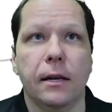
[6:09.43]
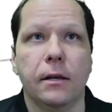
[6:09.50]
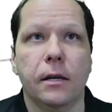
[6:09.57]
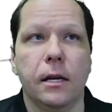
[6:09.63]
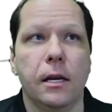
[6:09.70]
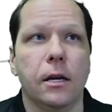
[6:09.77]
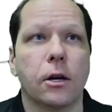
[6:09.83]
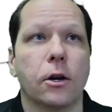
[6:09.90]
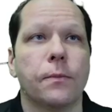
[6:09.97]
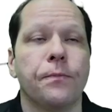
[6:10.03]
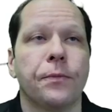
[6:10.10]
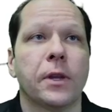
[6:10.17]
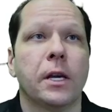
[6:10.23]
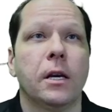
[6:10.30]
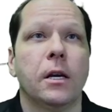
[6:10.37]
here.
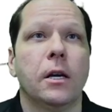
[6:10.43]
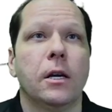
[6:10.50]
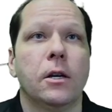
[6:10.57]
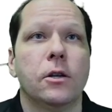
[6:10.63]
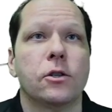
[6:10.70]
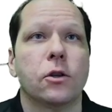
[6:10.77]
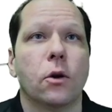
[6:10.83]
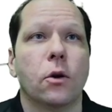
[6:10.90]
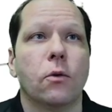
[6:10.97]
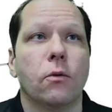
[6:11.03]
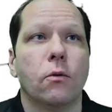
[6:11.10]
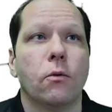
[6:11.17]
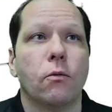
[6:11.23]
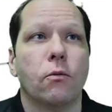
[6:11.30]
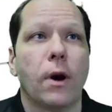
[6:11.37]
So
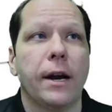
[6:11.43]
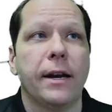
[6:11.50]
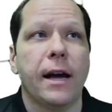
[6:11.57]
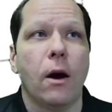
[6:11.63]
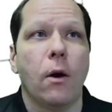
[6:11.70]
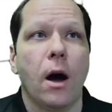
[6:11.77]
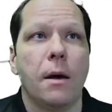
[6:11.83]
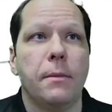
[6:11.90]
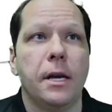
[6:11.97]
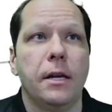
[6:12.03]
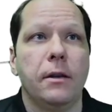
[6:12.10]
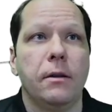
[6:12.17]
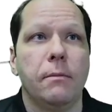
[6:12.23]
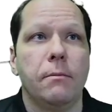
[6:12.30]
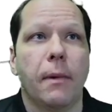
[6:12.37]
right now I'm
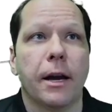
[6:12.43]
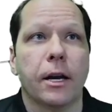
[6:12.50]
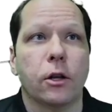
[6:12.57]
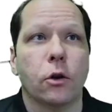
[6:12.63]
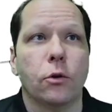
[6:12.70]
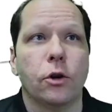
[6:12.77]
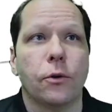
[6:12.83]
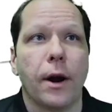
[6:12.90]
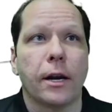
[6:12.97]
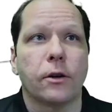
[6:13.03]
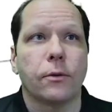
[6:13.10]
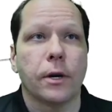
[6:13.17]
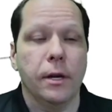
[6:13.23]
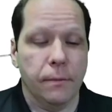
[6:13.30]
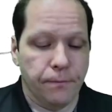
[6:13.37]
in my clone
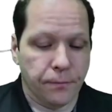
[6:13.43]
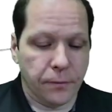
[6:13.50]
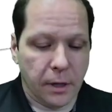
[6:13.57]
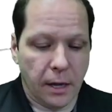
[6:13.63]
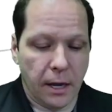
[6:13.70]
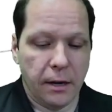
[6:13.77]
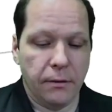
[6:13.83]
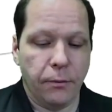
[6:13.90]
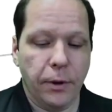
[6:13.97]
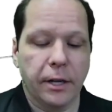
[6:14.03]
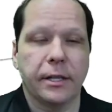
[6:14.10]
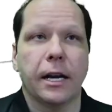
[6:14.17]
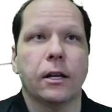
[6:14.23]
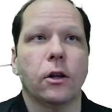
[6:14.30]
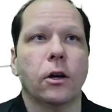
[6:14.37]
directory, and if we can
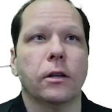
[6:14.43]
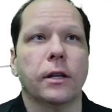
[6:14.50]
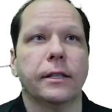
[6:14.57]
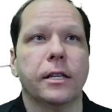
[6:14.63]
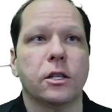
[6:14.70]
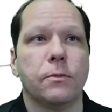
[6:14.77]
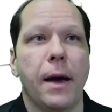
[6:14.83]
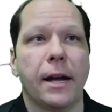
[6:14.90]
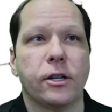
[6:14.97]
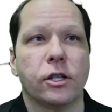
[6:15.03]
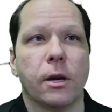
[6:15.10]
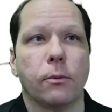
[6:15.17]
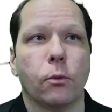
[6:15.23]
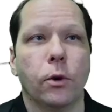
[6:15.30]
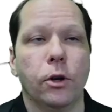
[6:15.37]
take a look, like this matches
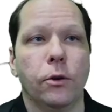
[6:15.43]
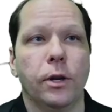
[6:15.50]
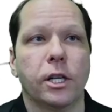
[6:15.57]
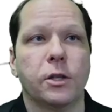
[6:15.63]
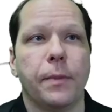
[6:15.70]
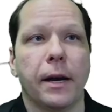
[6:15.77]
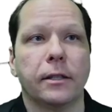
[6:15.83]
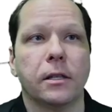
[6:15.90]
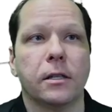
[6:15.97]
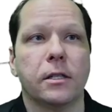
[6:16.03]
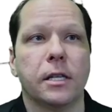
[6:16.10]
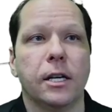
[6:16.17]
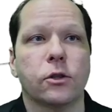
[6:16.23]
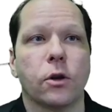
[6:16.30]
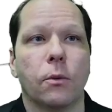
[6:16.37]
up what you'd expect to
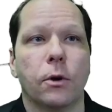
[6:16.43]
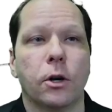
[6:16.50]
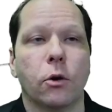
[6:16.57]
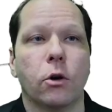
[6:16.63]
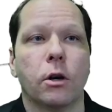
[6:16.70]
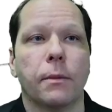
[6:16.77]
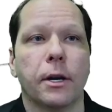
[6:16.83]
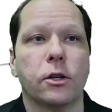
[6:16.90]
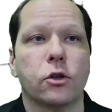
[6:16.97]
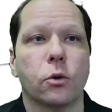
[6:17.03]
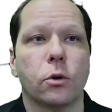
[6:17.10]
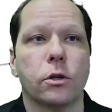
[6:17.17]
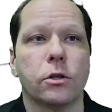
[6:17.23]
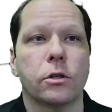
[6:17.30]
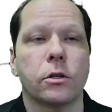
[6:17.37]
see. So I want to go into my
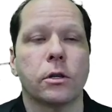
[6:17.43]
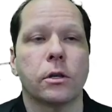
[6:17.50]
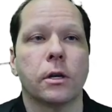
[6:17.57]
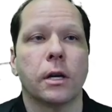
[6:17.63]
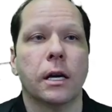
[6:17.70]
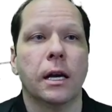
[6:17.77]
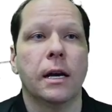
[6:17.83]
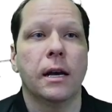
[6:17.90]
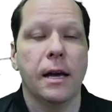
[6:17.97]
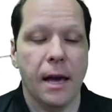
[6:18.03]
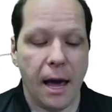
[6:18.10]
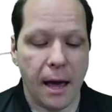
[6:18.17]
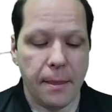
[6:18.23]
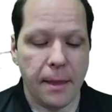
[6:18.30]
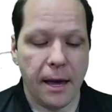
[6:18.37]
source,
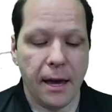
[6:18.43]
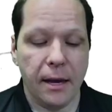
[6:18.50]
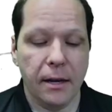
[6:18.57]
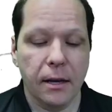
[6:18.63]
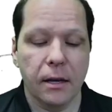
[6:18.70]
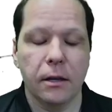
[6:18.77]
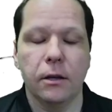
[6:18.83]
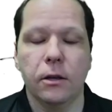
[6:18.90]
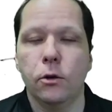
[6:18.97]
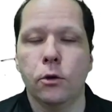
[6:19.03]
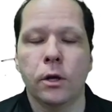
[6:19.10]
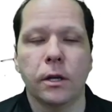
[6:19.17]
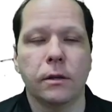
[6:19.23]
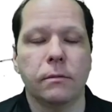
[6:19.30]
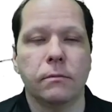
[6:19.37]
and then you
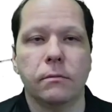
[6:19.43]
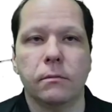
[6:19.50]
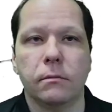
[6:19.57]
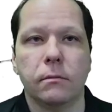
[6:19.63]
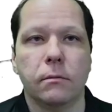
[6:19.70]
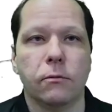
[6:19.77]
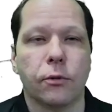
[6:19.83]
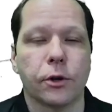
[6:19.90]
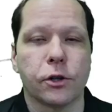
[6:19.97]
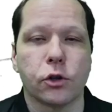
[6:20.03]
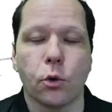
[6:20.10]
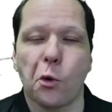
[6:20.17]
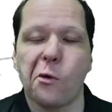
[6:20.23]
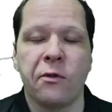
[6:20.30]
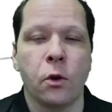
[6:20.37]
can
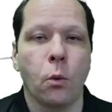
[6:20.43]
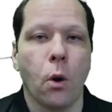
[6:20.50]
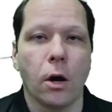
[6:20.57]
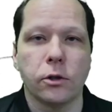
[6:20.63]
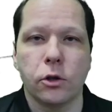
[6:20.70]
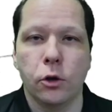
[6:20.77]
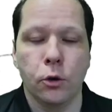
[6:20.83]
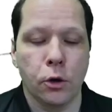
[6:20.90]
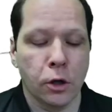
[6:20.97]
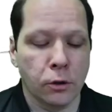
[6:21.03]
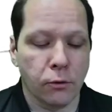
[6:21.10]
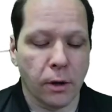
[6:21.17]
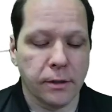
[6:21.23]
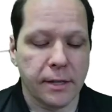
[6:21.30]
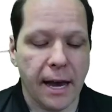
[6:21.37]
restore if you want to. You can
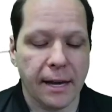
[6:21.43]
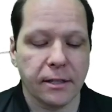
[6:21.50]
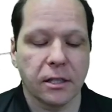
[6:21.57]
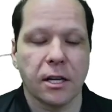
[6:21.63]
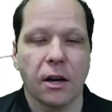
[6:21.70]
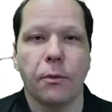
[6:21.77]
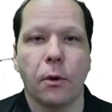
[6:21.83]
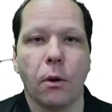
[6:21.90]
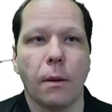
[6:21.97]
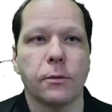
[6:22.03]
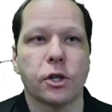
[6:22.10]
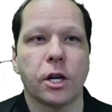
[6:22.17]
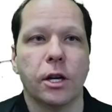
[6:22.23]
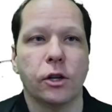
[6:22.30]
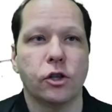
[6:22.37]
run tests stuff, but I'm
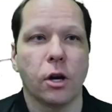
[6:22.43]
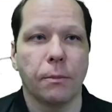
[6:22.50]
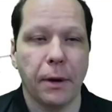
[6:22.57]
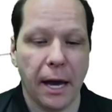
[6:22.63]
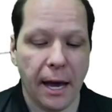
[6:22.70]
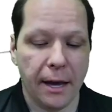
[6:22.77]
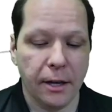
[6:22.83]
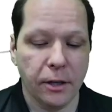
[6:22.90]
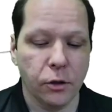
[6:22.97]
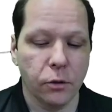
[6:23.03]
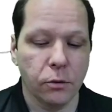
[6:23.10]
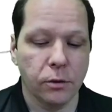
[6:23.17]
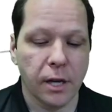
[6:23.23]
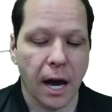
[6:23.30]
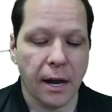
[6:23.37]
just going to jump ahead and
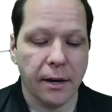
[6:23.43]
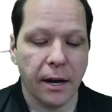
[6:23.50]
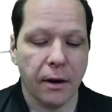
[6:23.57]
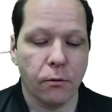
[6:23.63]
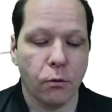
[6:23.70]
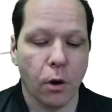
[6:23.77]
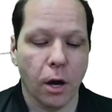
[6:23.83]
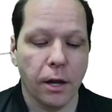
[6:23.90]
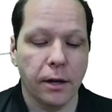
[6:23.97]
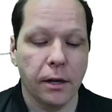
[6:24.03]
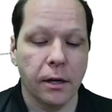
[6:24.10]
do .NET run,